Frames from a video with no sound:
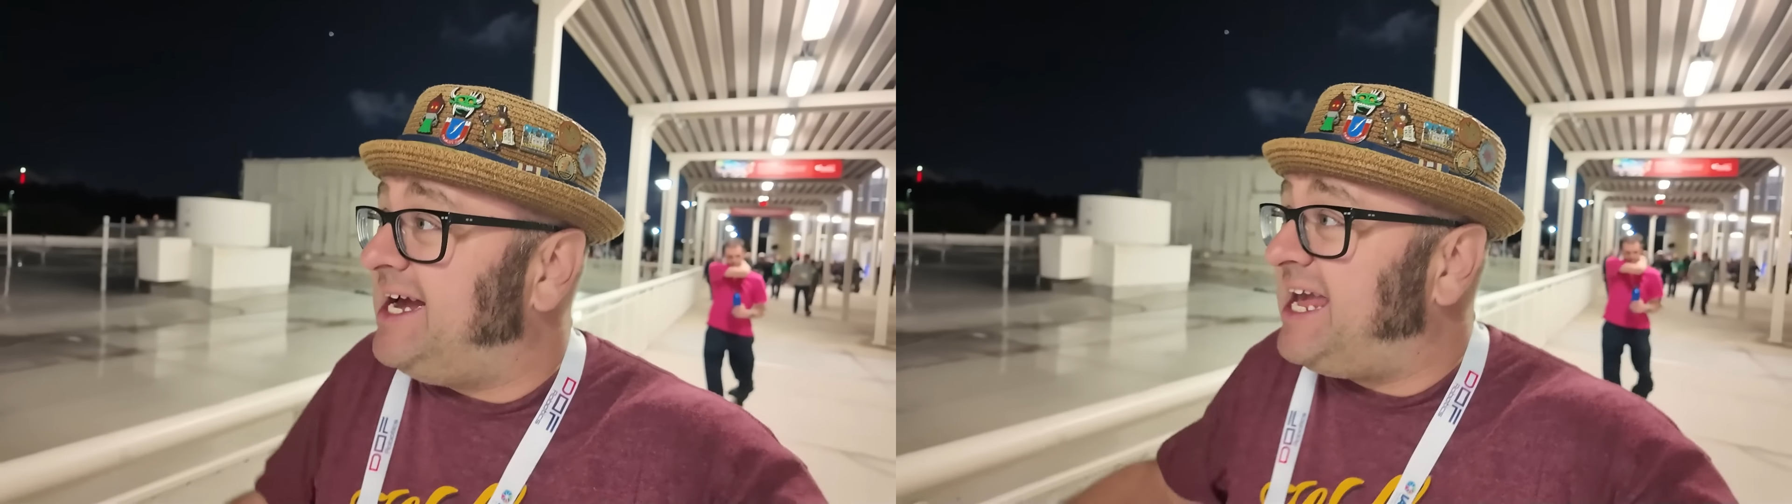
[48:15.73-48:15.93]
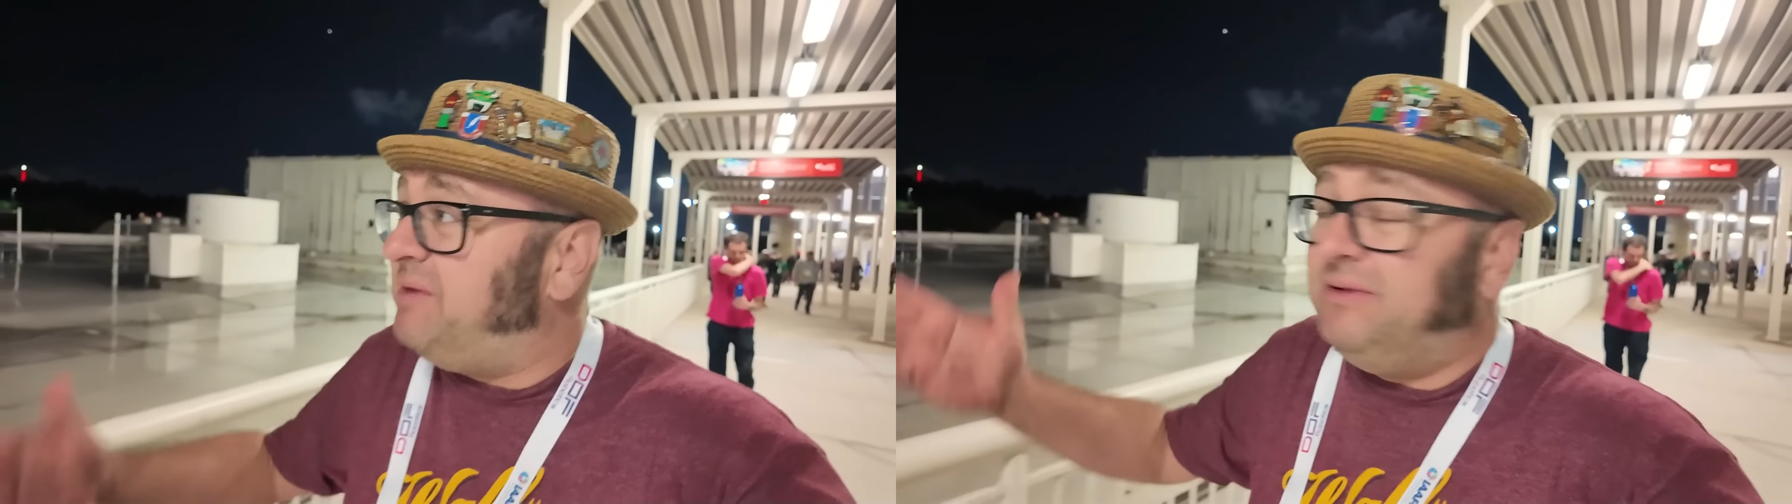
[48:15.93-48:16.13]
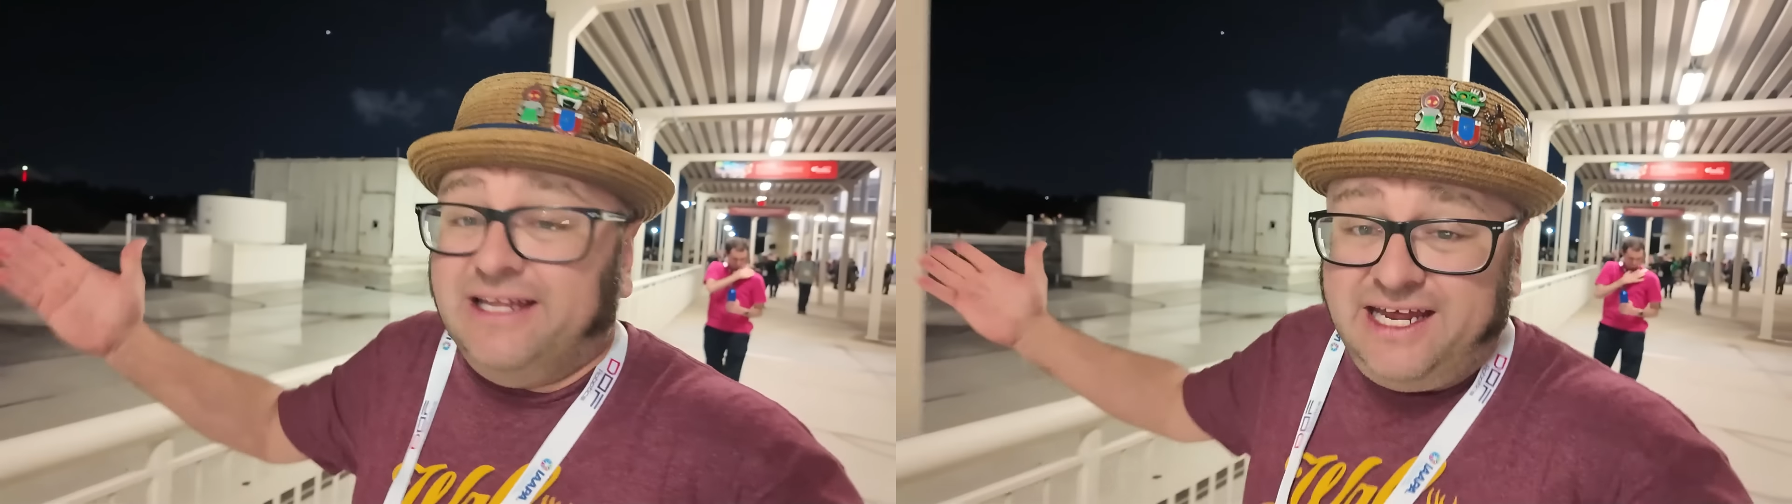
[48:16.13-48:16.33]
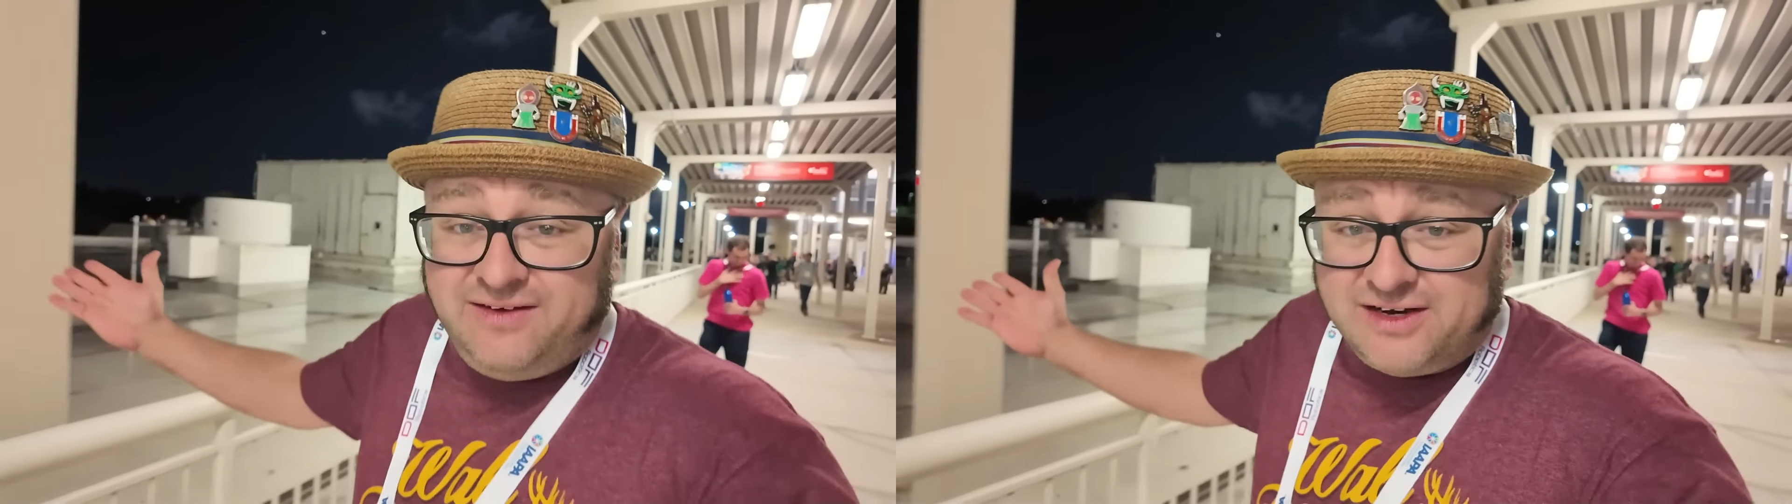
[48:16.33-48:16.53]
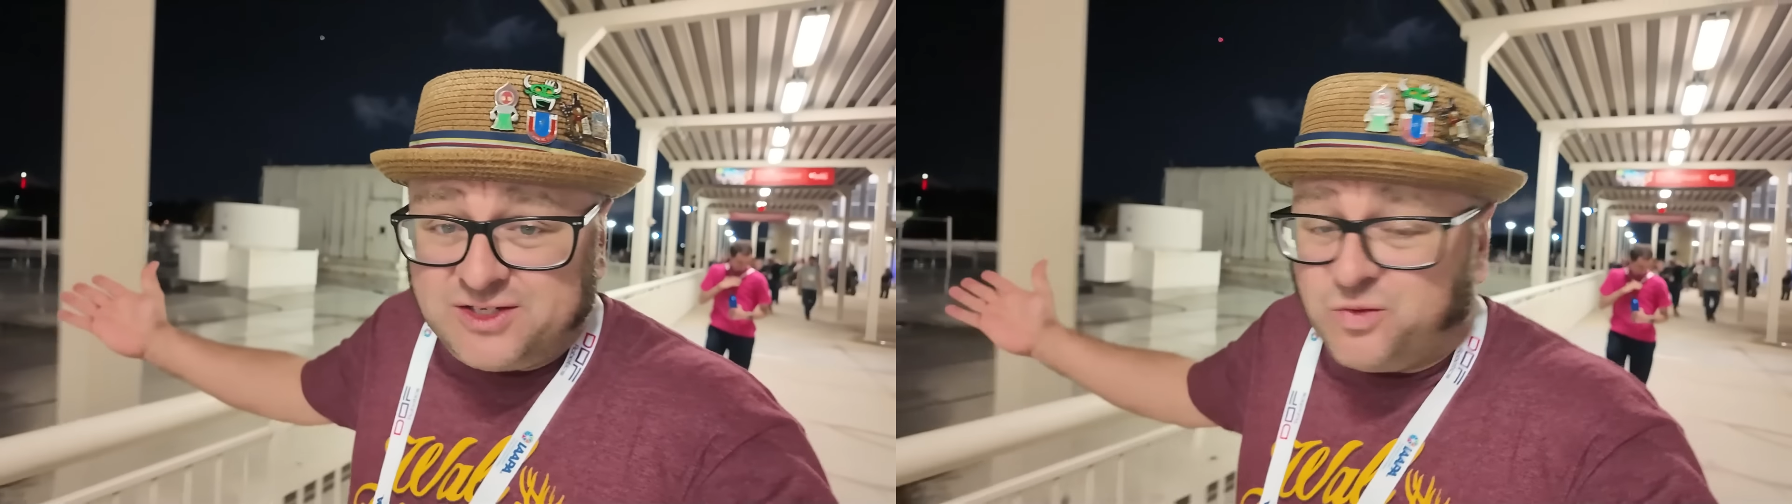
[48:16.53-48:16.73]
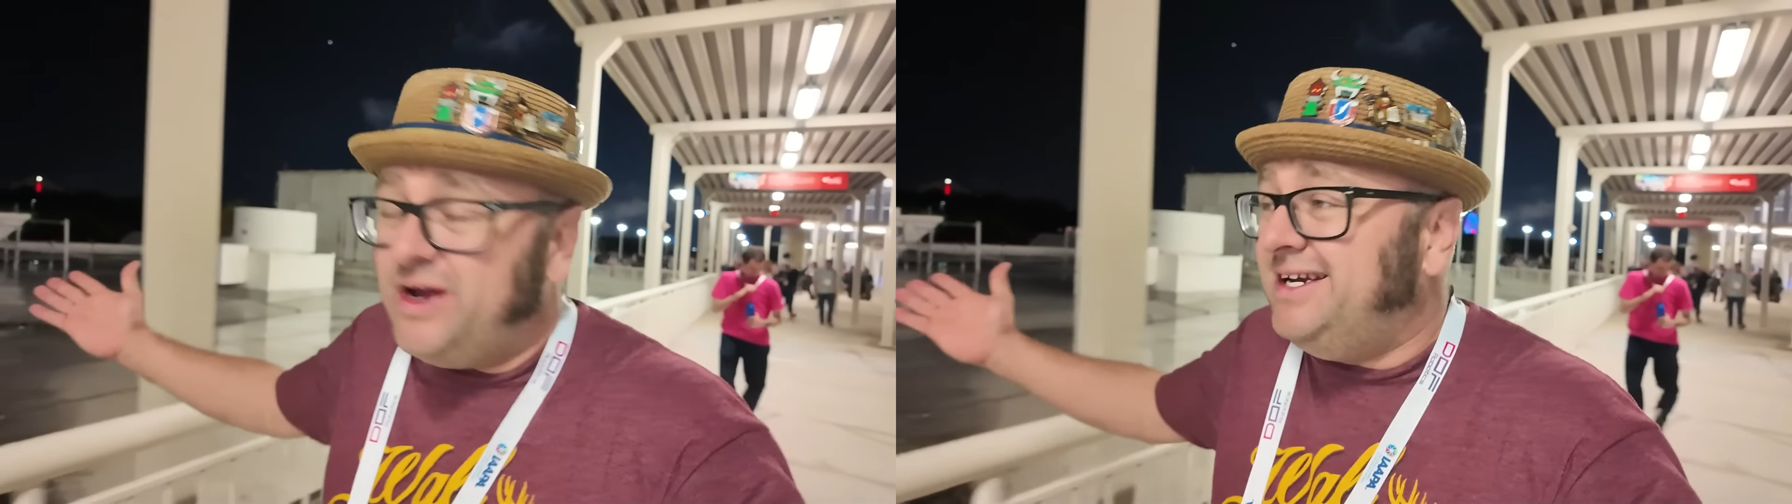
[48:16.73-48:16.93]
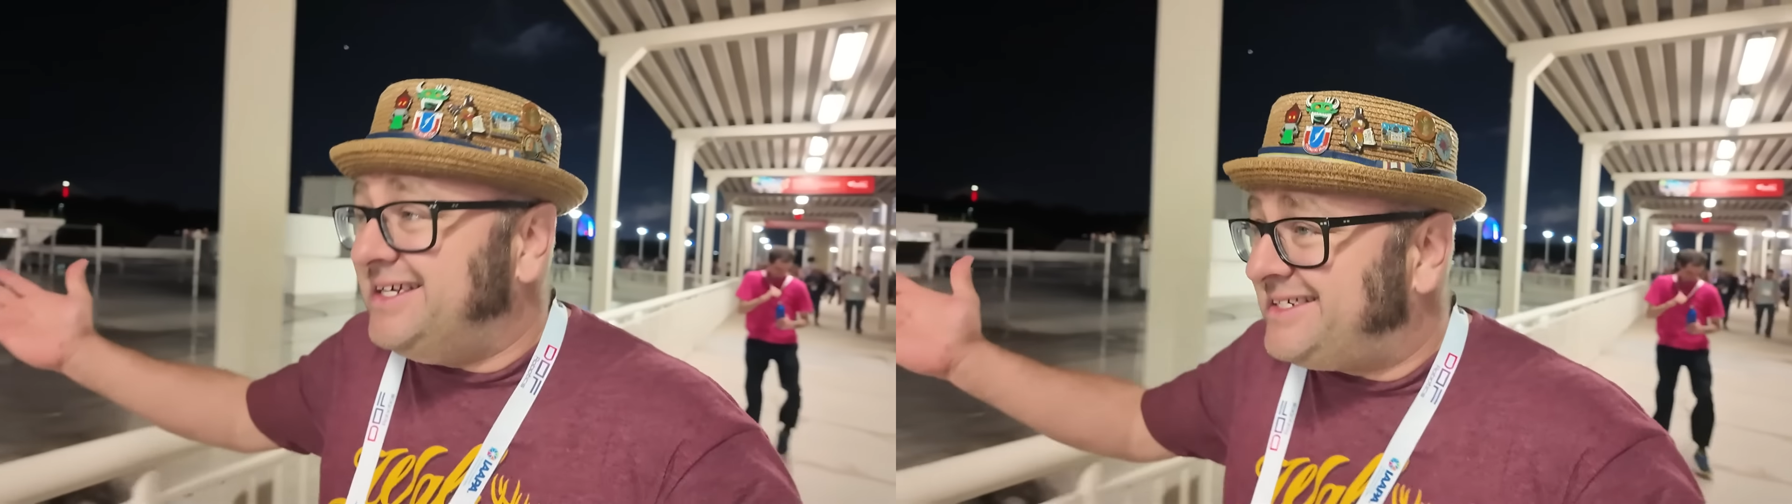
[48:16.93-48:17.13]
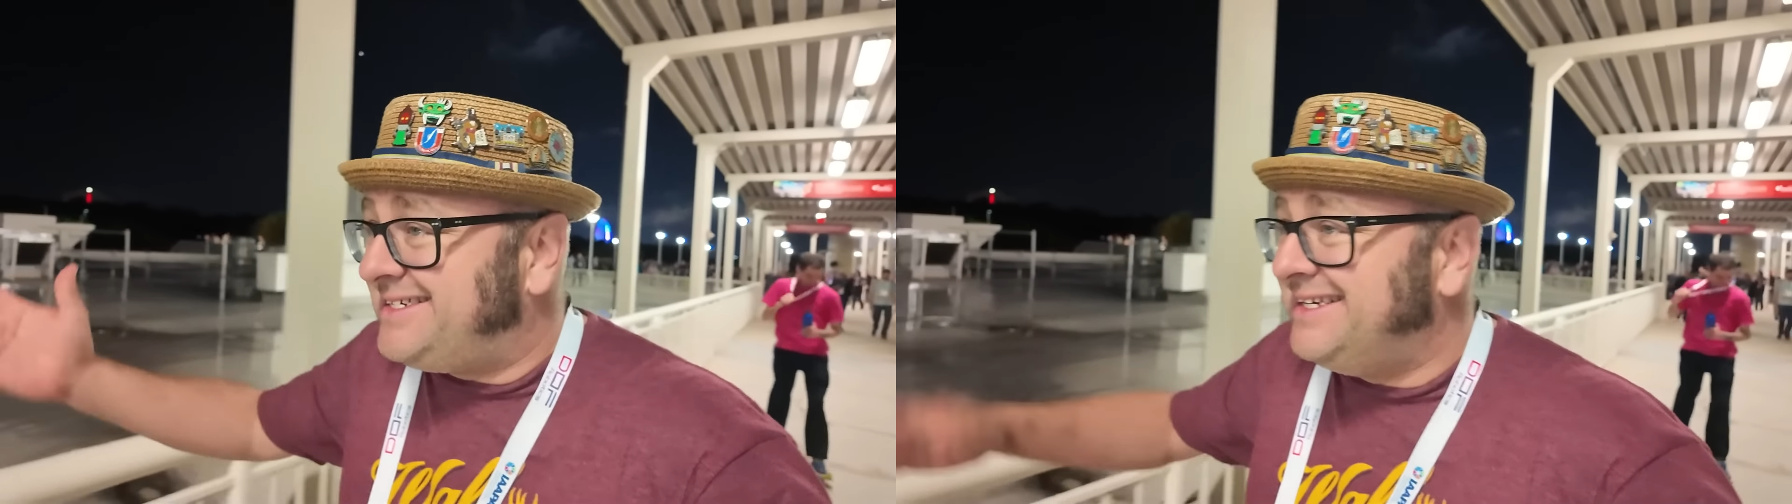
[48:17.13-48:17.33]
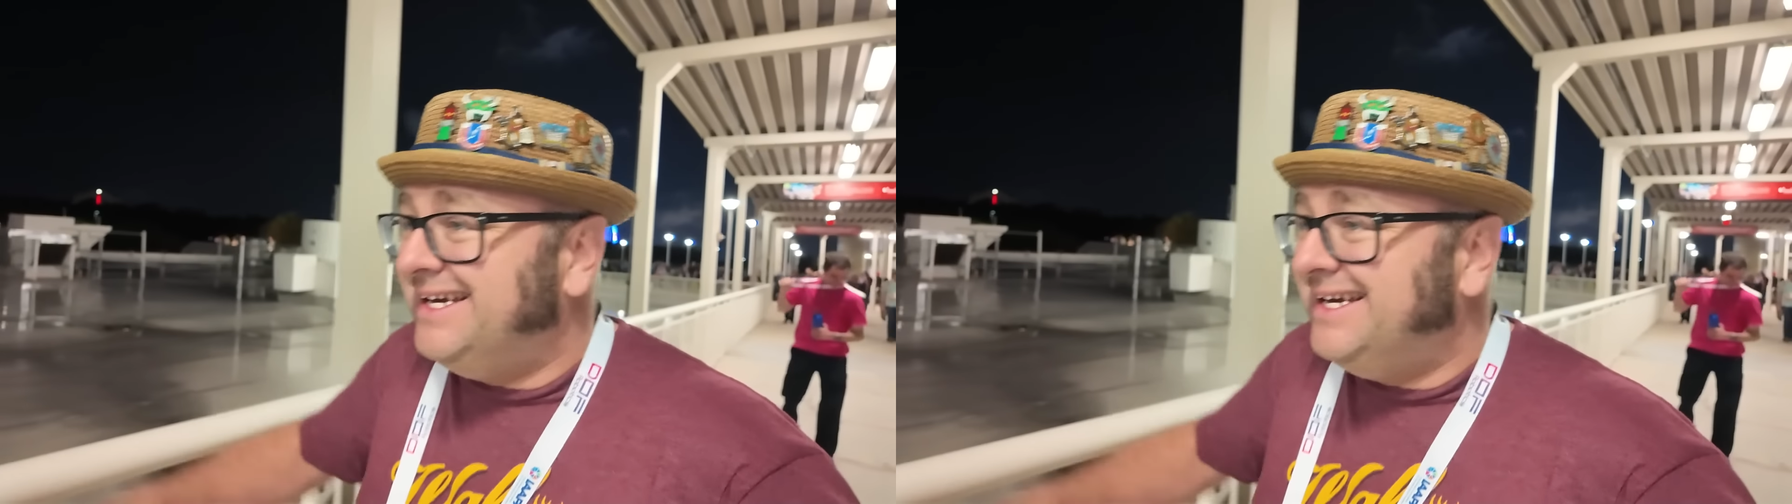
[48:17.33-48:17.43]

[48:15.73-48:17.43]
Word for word: I can't believe I just witnessed